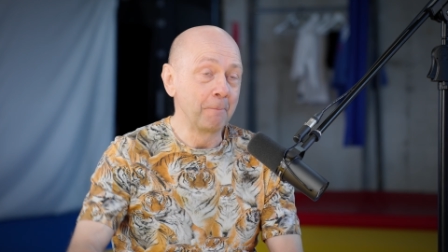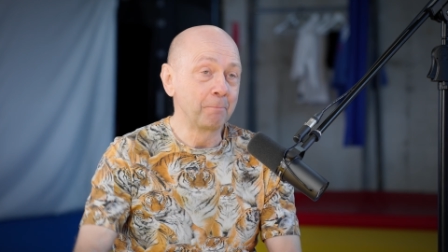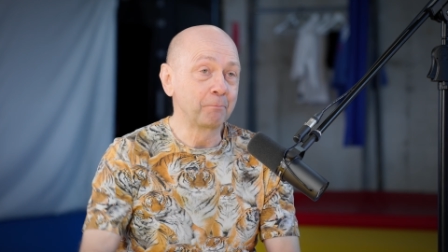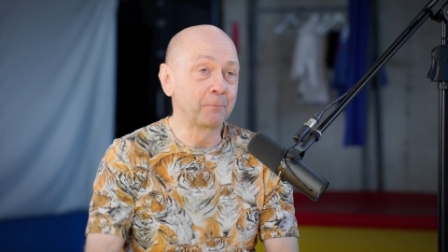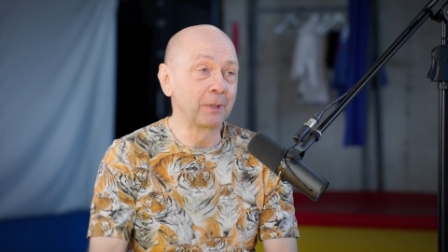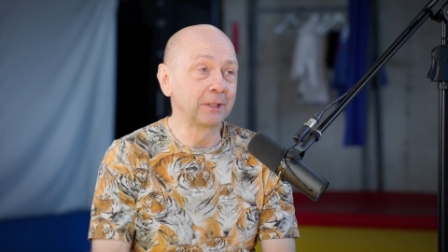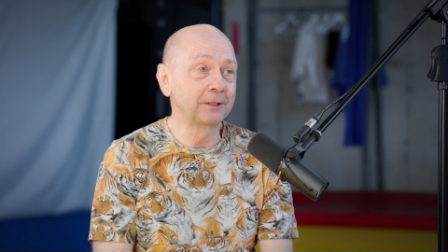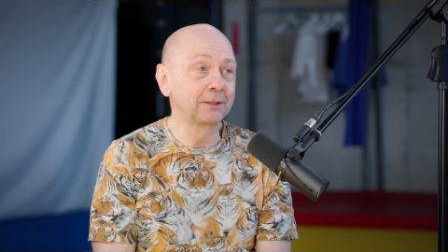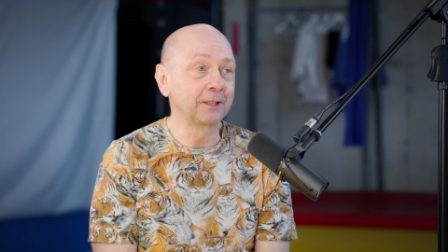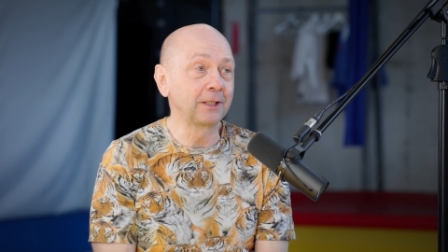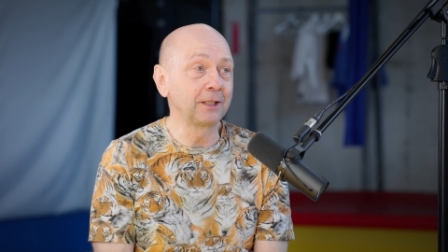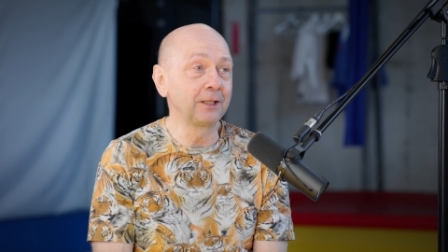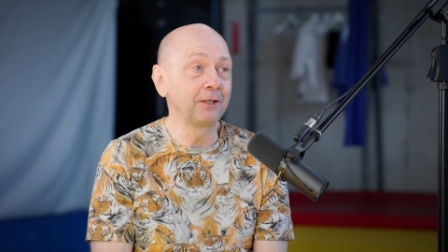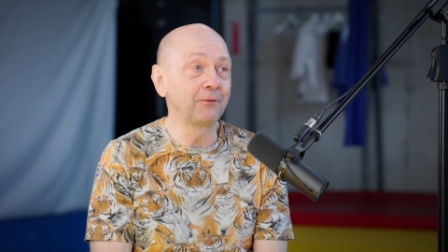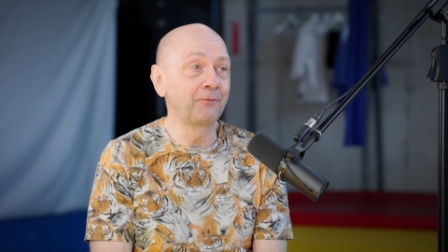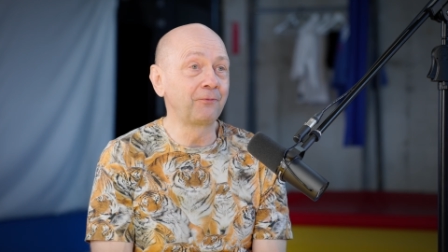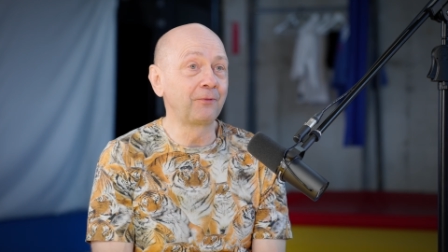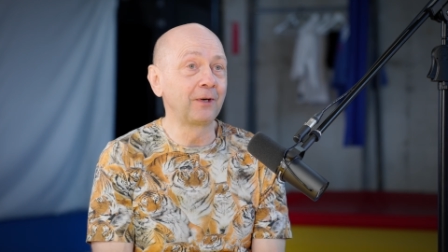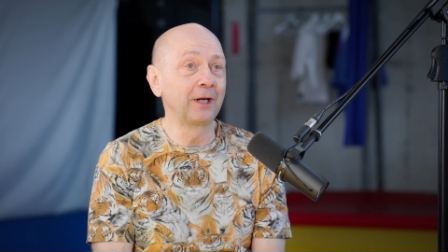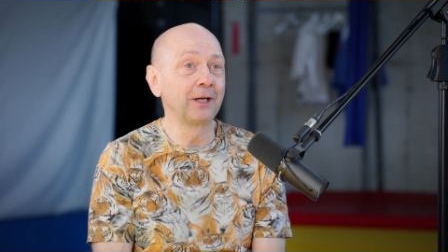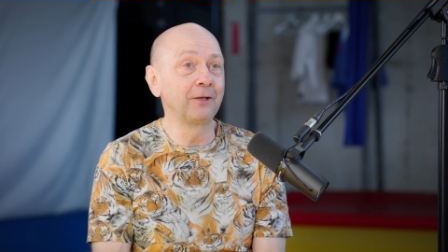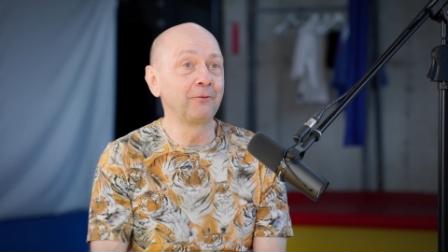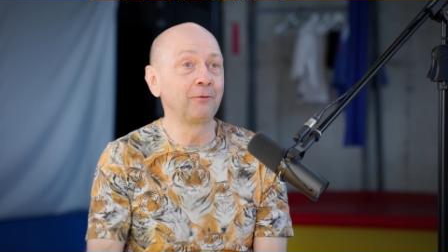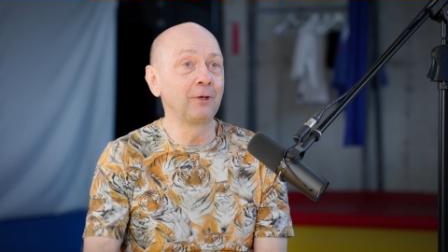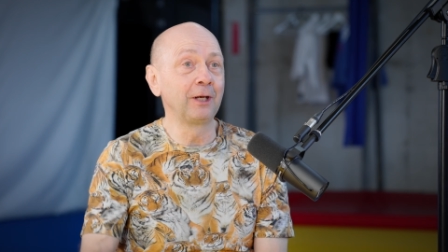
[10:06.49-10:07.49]
But if
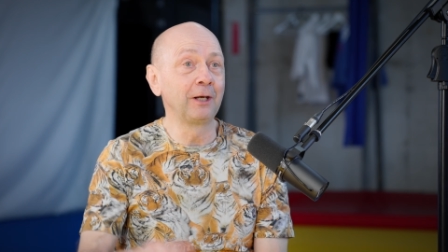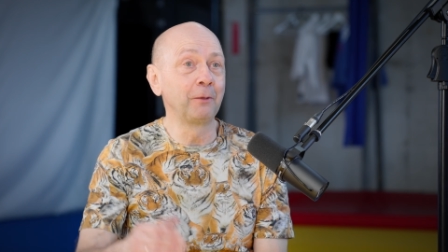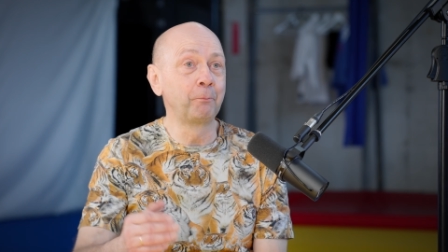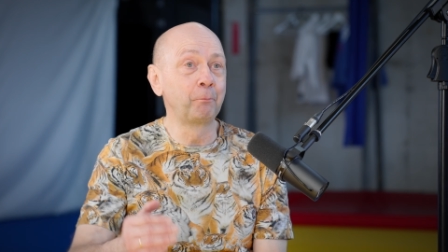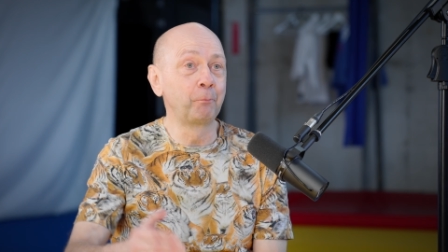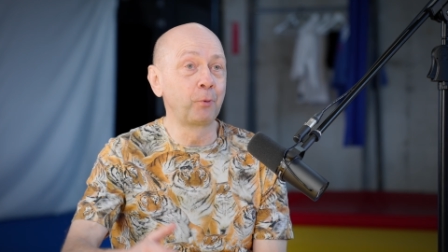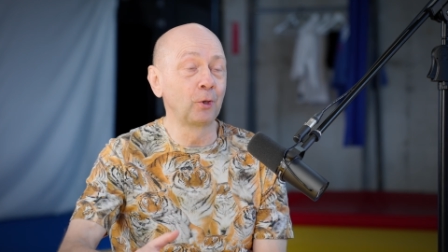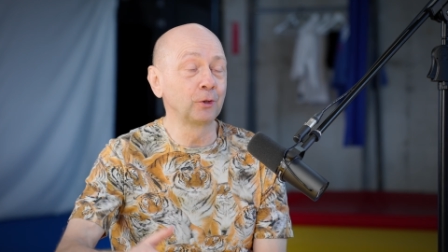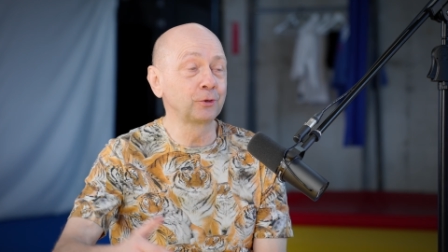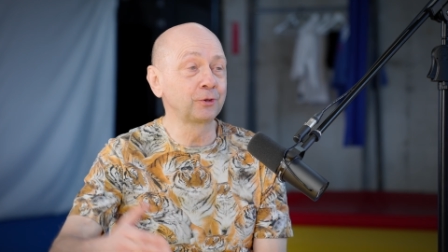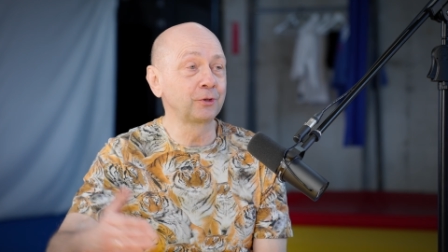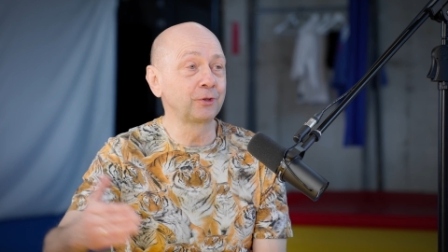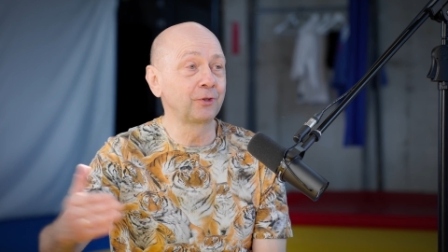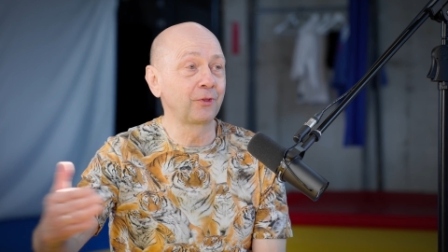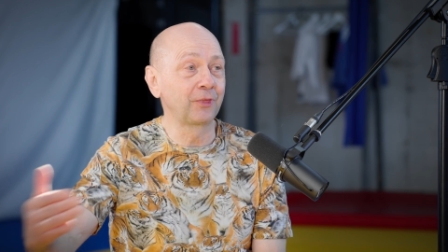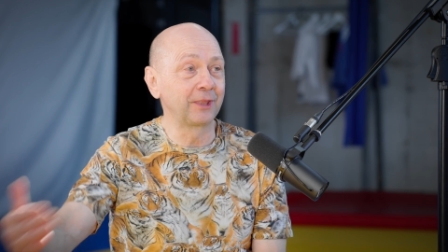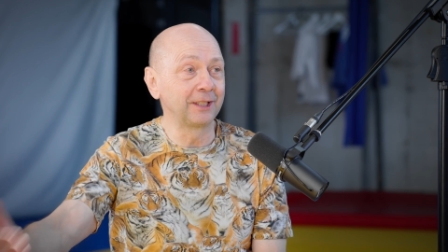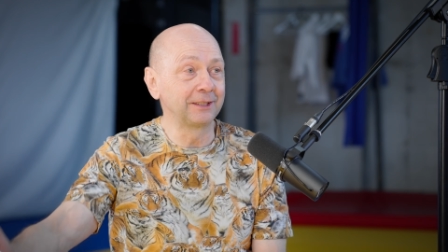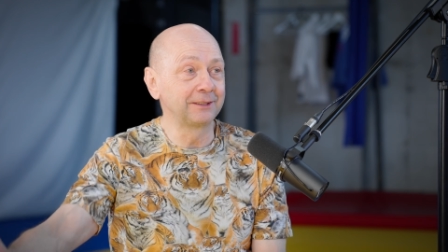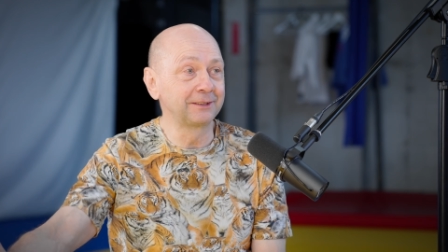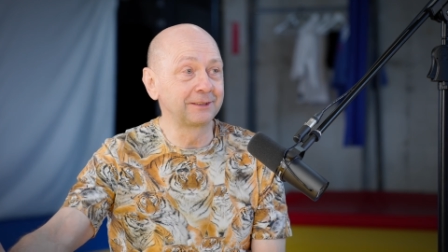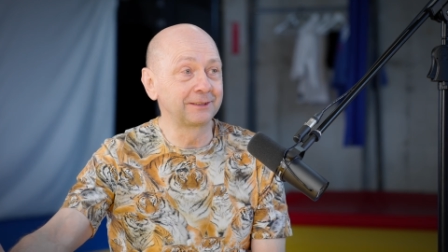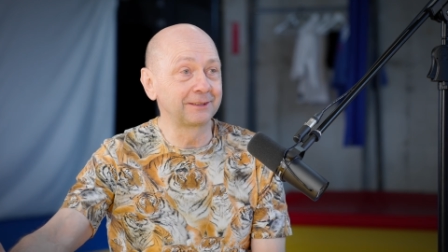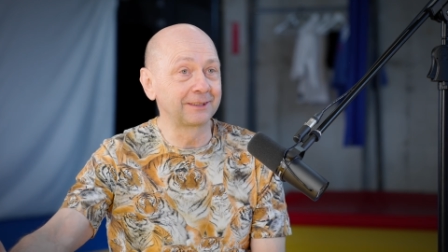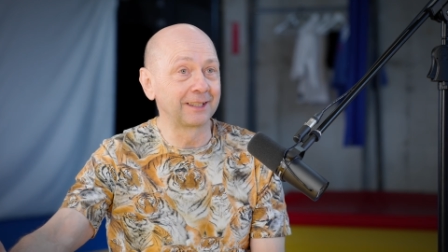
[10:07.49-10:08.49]
I will post
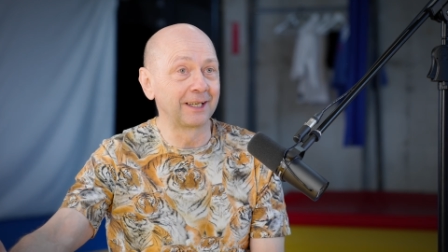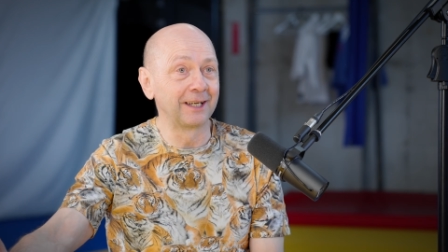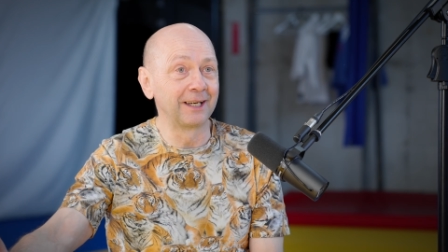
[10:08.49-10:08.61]
this